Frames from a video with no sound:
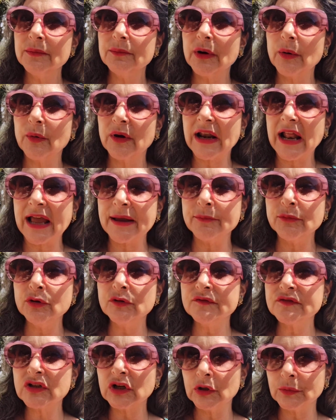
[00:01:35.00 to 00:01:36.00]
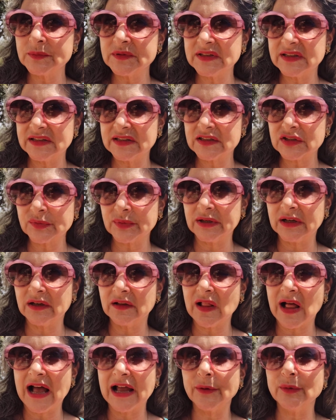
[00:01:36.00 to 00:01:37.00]
but when I moved home to
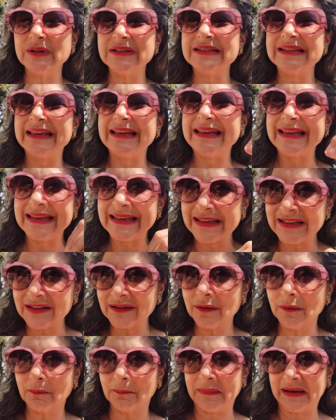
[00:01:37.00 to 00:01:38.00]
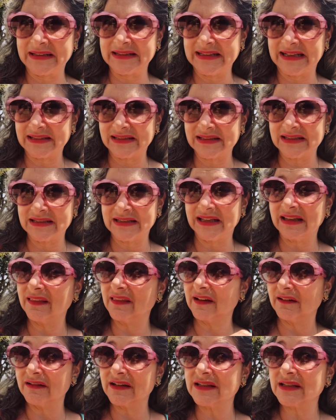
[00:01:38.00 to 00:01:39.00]
Israel, I was in my destiny.
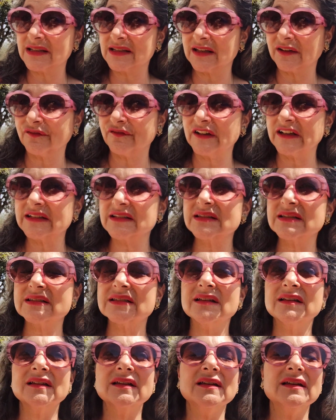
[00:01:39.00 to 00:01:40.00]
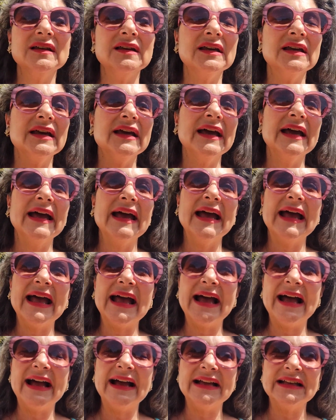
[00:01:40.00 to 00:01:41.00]
There is a difference.
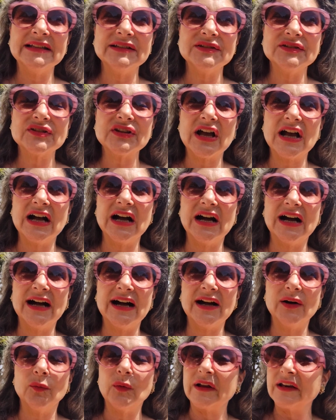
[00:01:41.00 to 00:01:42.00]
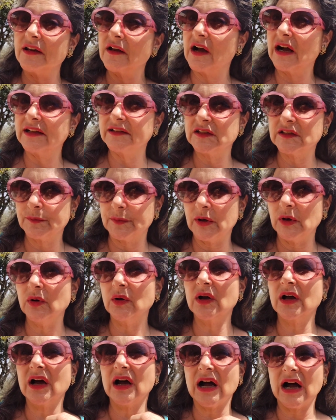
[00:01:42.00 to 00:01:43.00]
And uh, when God
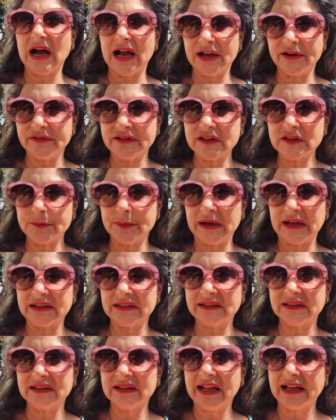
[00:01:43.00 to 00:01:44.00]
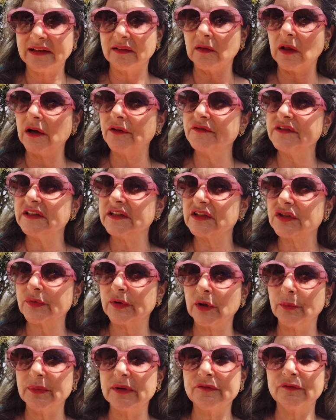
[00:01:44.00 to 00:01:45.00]
spoke, I responded. I loved
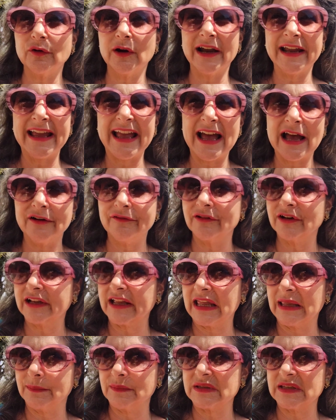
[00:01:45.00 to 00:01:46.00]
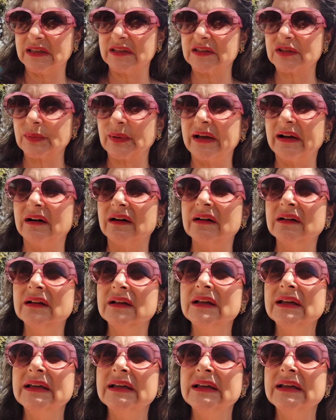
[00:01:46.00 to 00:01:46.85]
Israel before I ever came to Israel.